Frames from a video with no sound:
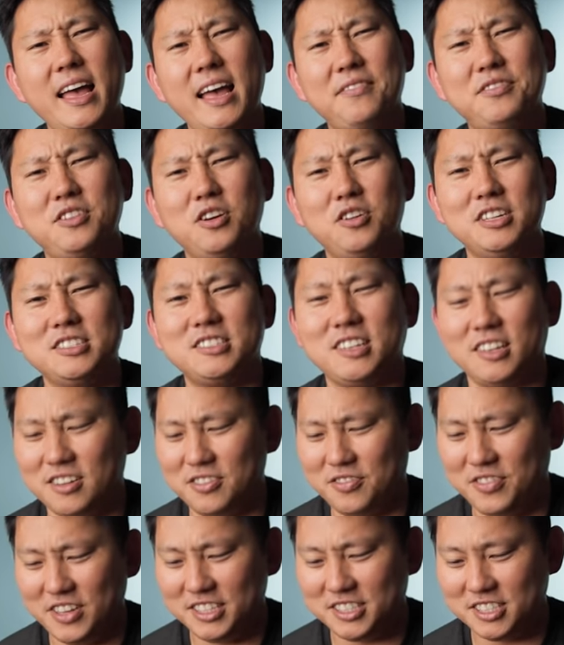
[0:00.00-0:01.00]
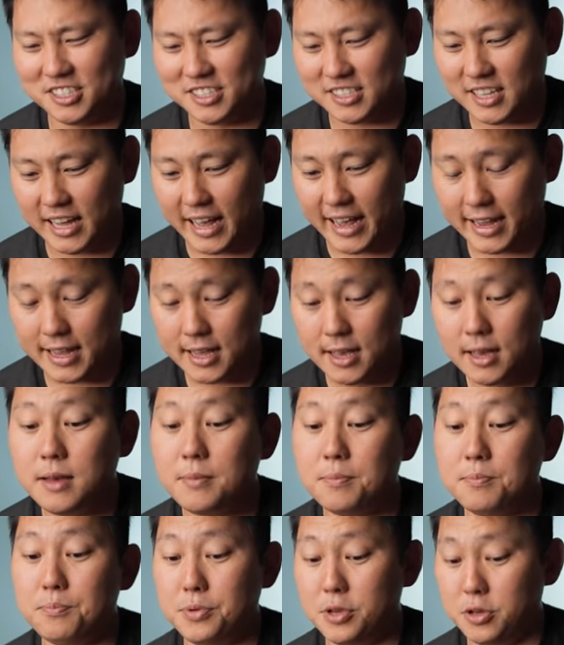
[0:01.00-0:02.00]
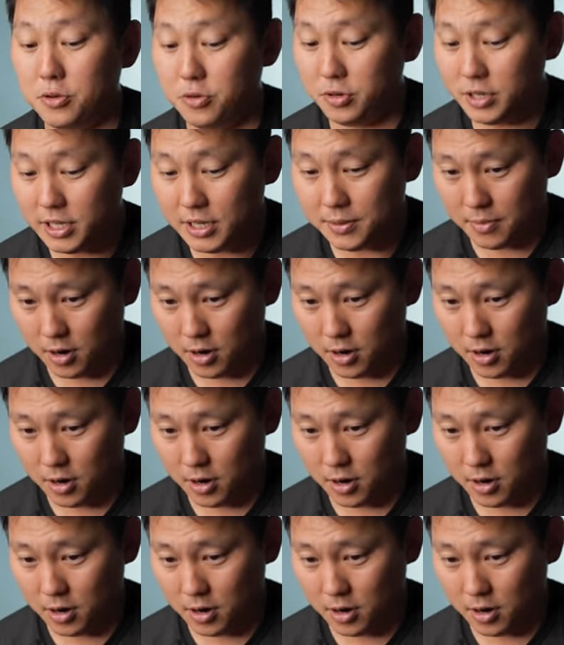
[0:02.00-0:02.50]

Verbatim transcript: I have noticed other features like beauty